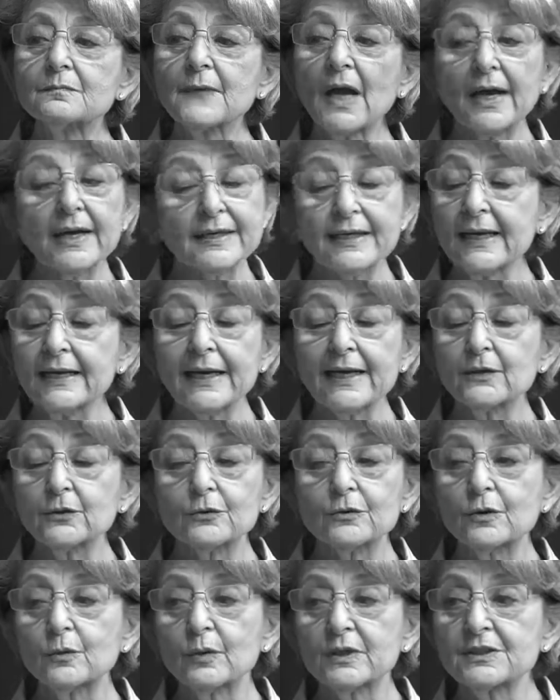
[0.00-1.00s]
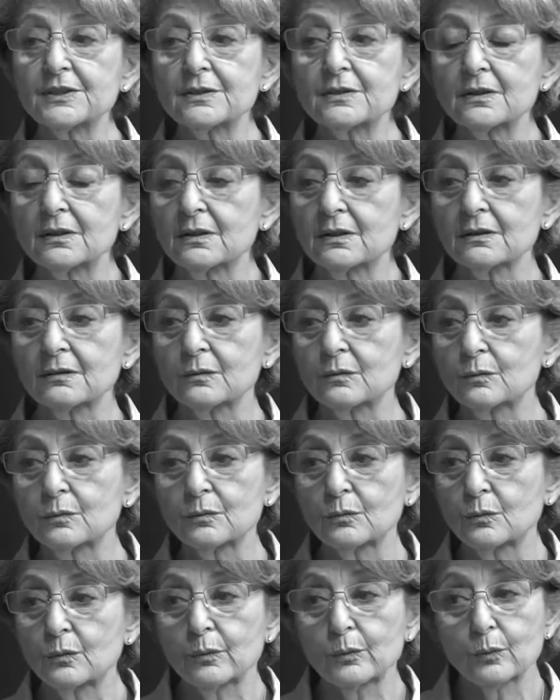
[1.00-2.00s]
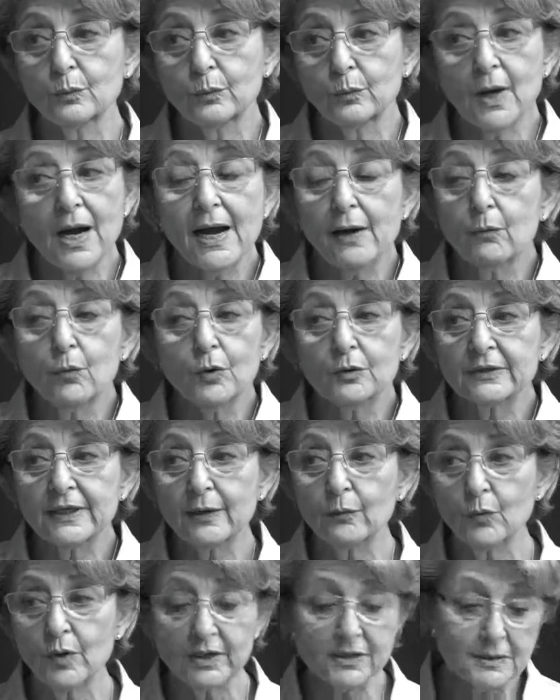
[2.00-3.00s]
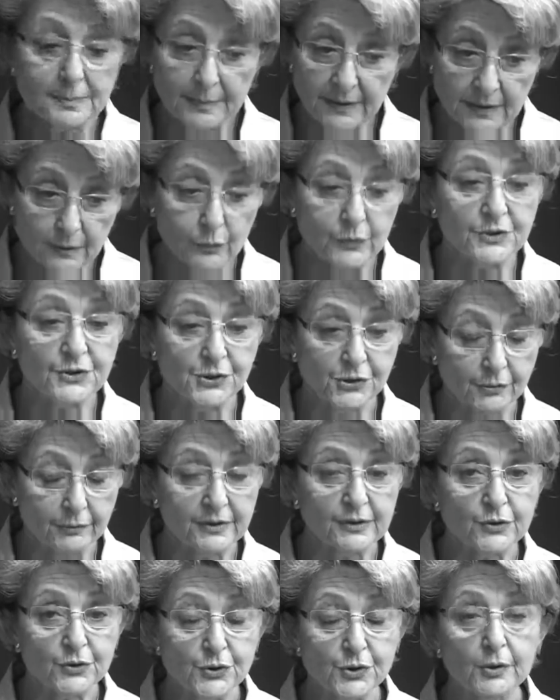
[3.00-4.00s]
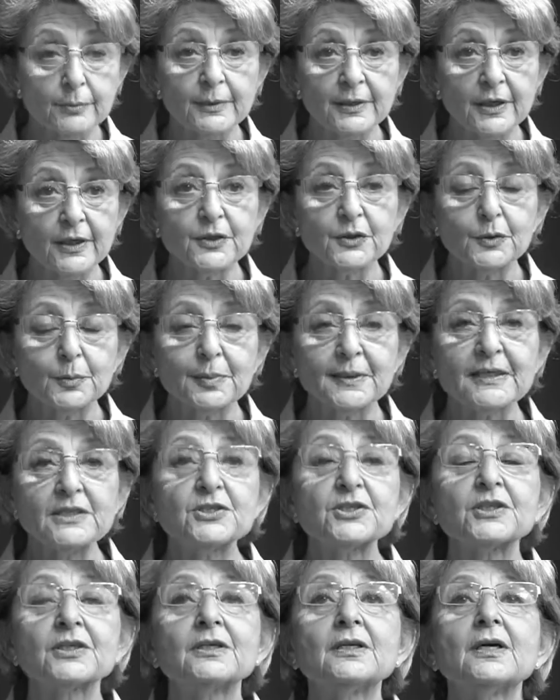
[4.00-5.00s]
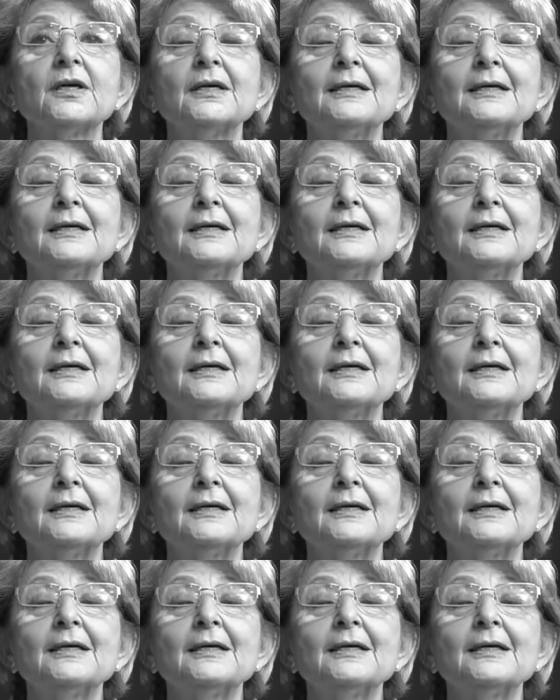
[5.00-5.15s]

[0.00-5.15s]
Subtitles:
again, I don't know how old I was, but it was during the German occupation.